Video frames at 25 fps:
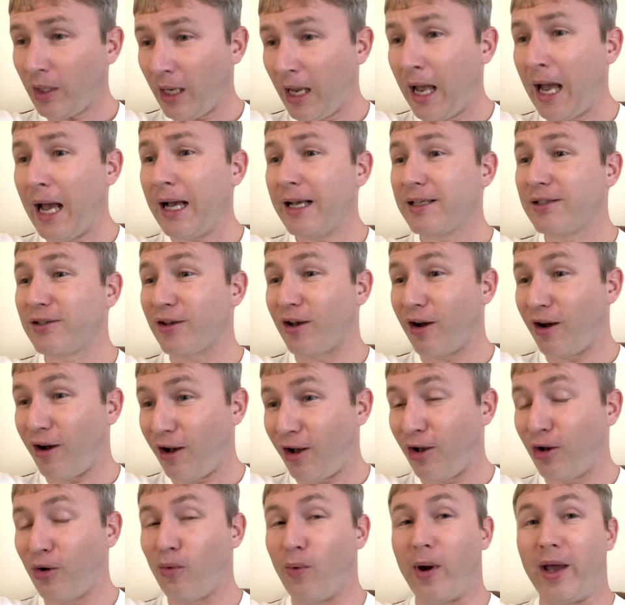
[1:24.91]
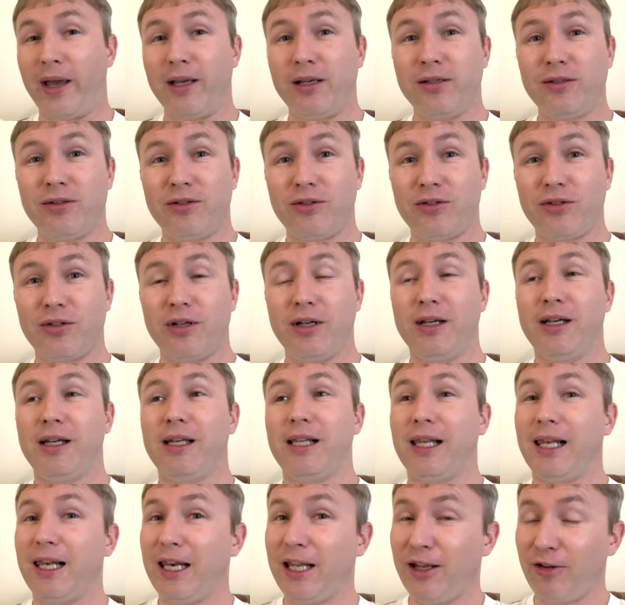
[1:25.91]
As always,
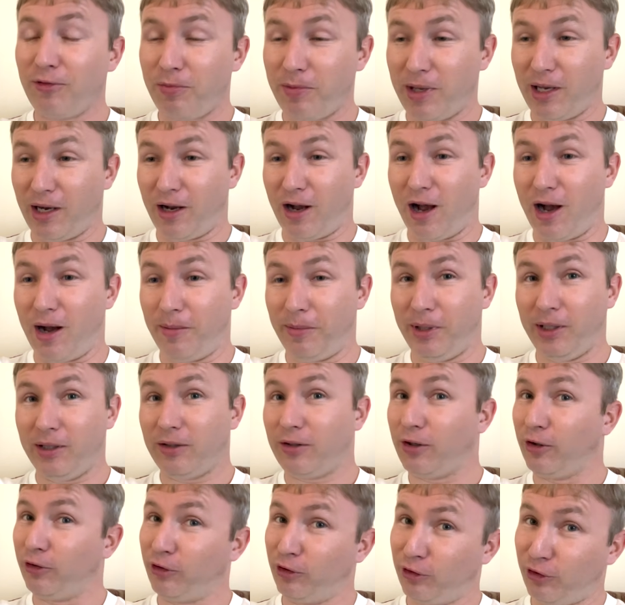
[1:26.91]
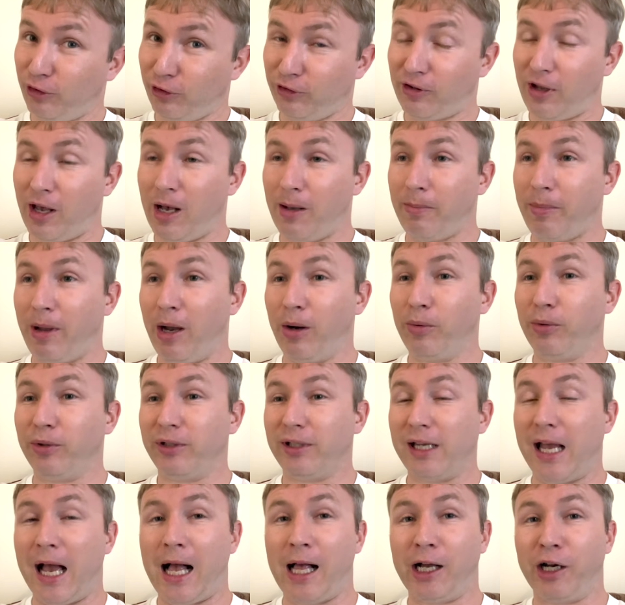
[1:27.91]
leave me a comment because it does help out with
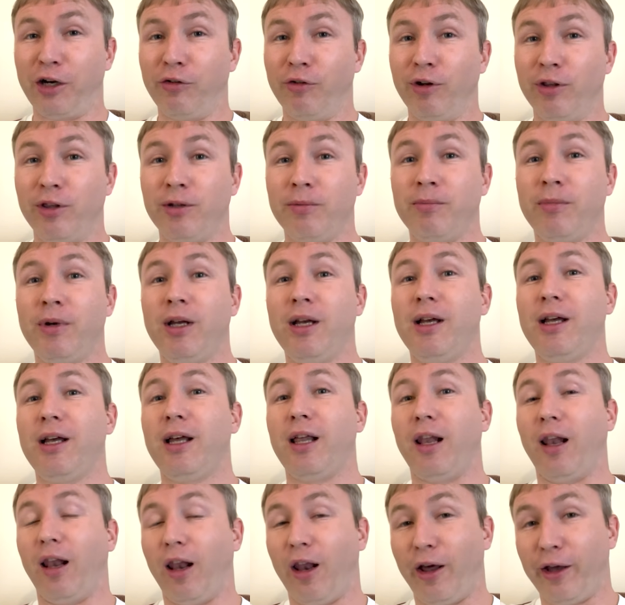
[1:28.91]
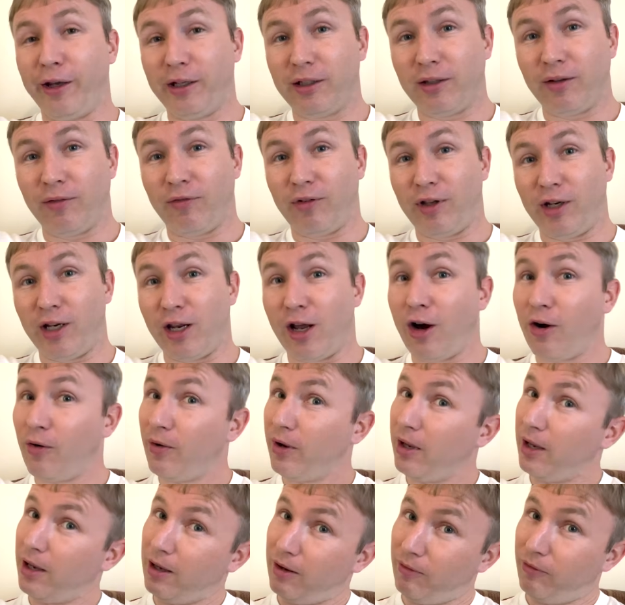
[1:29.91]
the algorithm. Like the
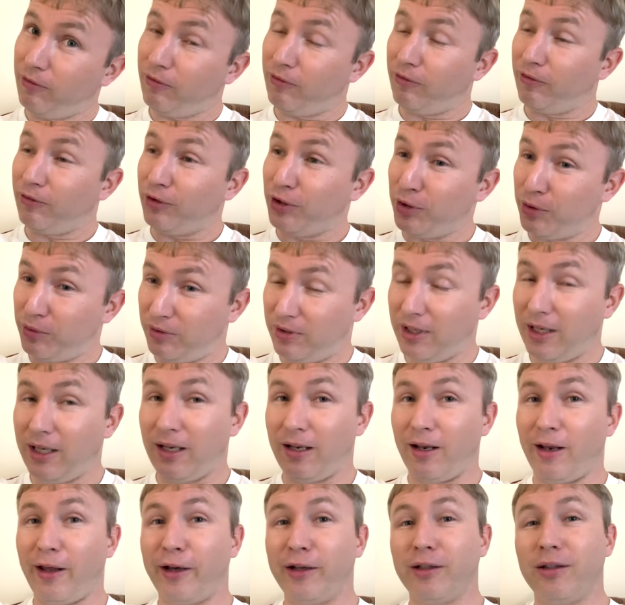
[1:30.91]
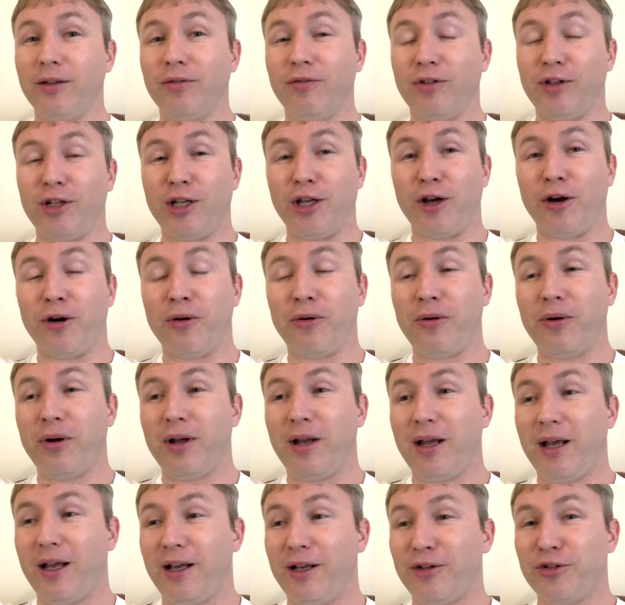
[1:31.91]
video if you did like the video.
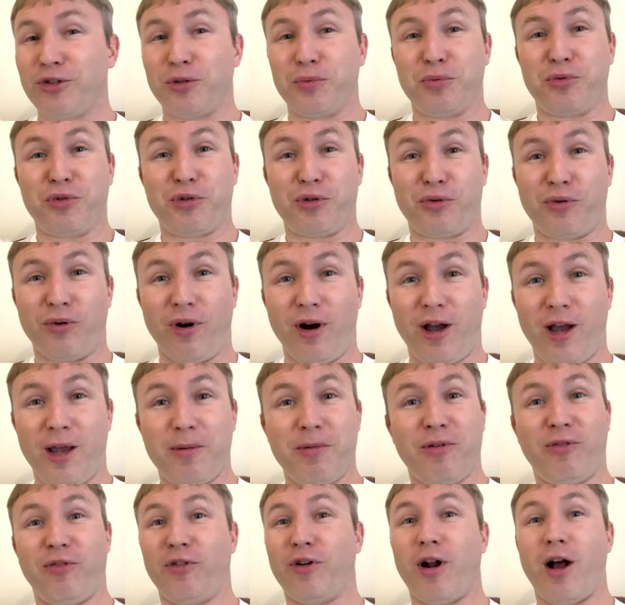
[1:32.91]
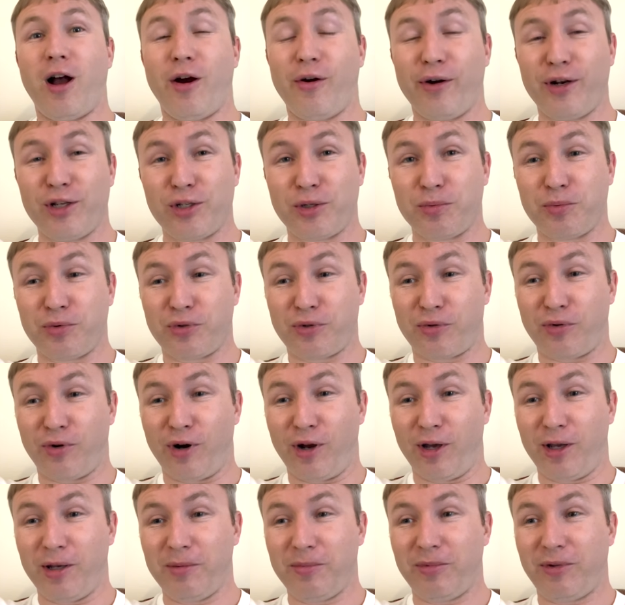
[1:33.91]
Subscribe if you're not already
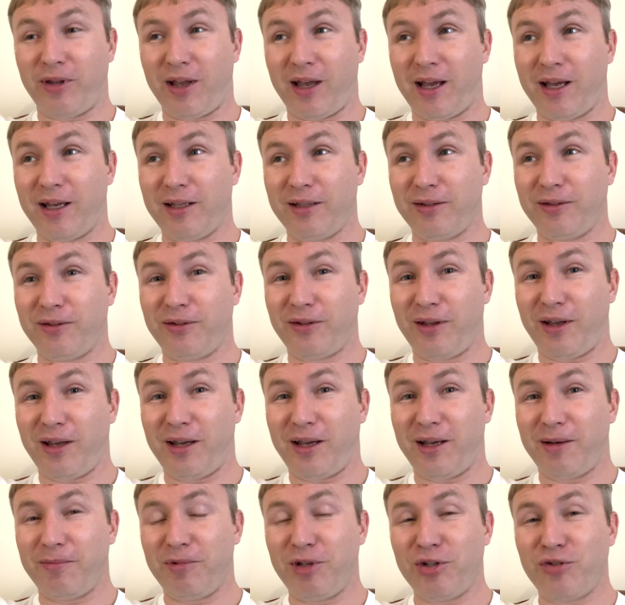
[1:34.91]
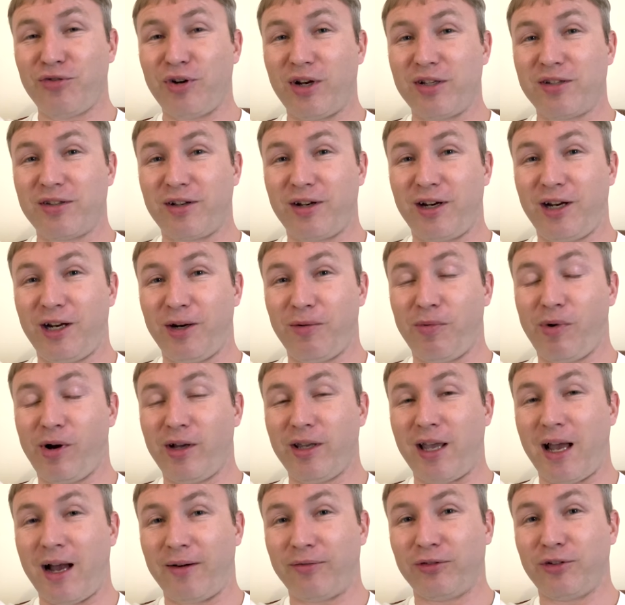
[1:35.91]
subscribed, and I'm interested to hear what
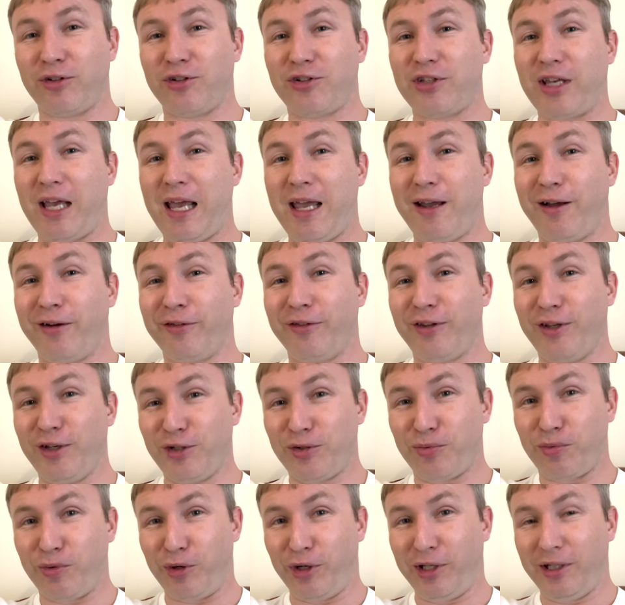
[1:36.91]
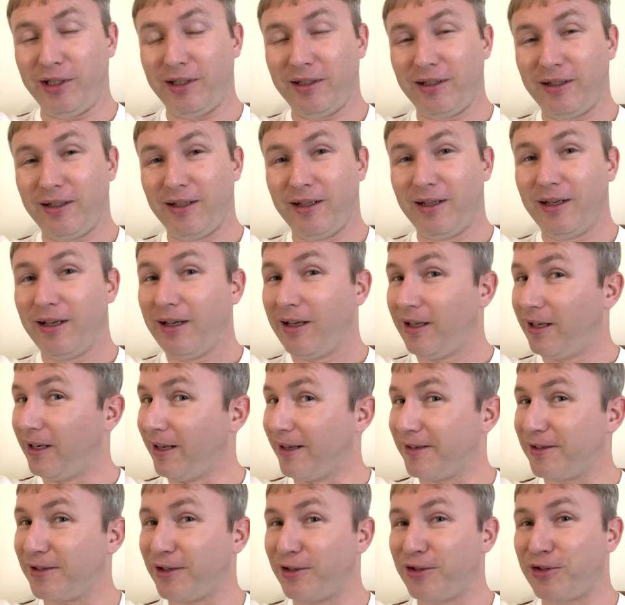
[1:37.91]
you have to say on this one.
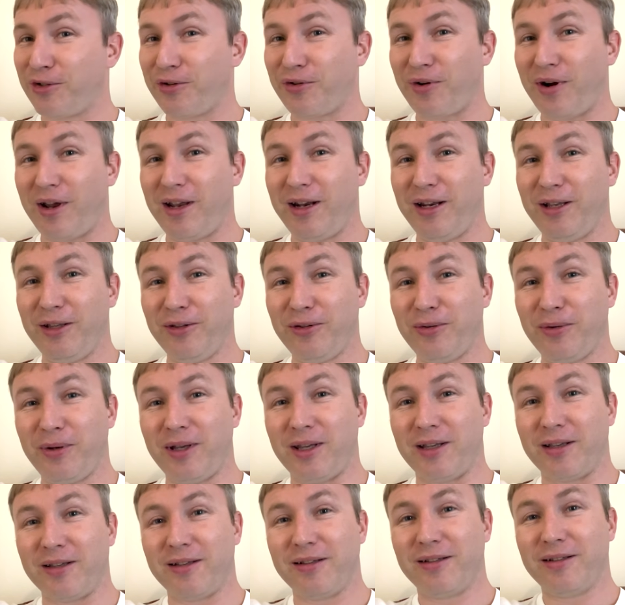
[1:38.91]
Let's get straight into it.